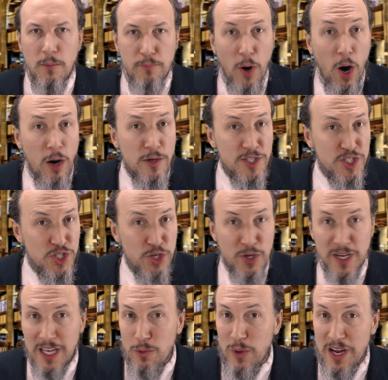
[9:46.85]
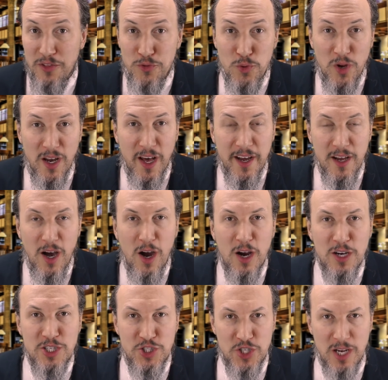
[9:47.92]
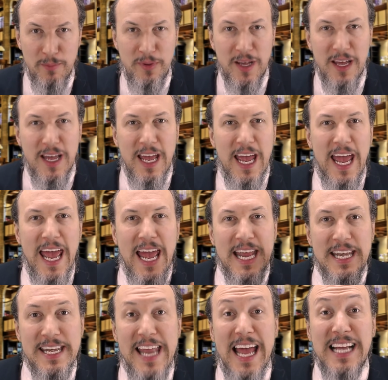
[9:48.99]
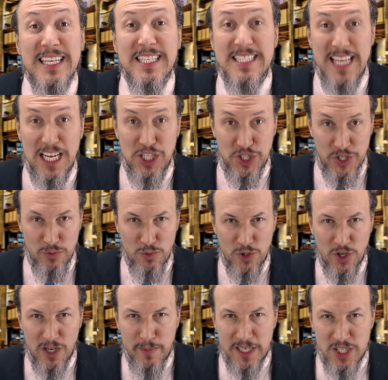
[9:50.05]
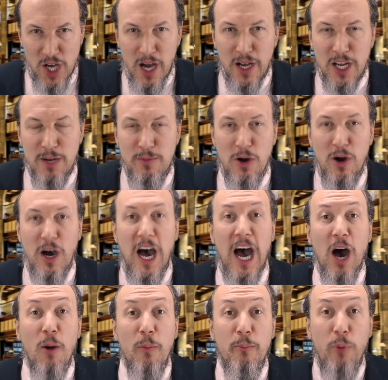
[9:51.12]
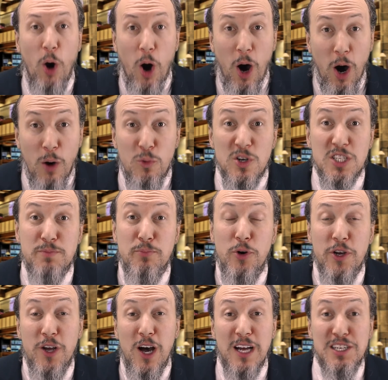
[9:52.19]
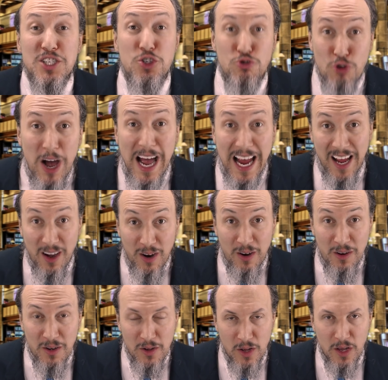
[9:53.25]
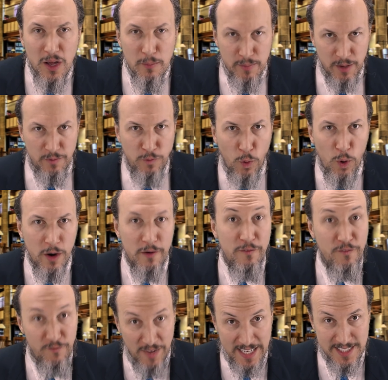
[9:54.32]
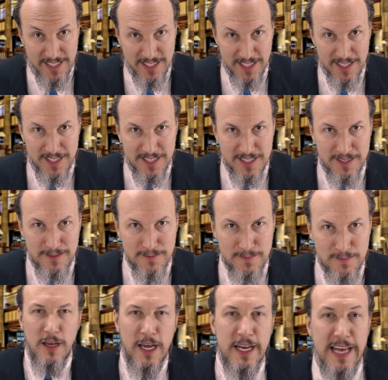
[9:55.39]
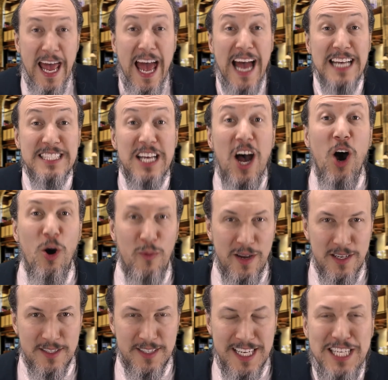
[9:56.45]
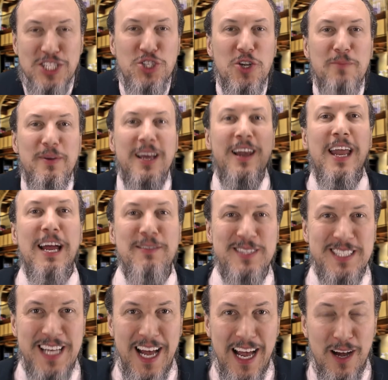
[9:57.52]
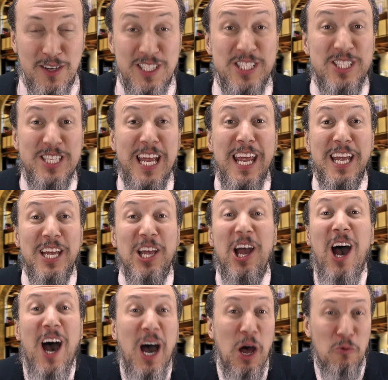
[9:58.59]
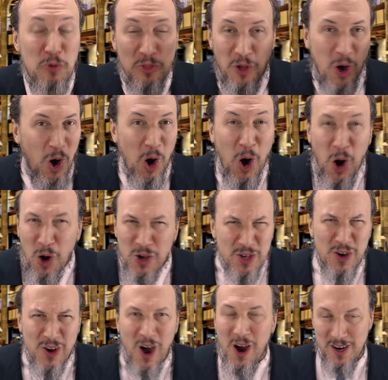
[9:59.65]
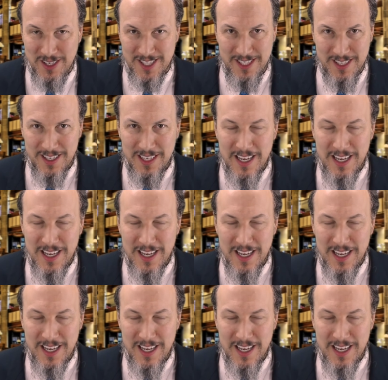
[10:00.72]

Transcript: Paul certainly went through a lot of hardship, and next session we're going to be talking about how Paul was put on trial before Festus. And as always, it should be a lifestyle. Seek God with all your heart.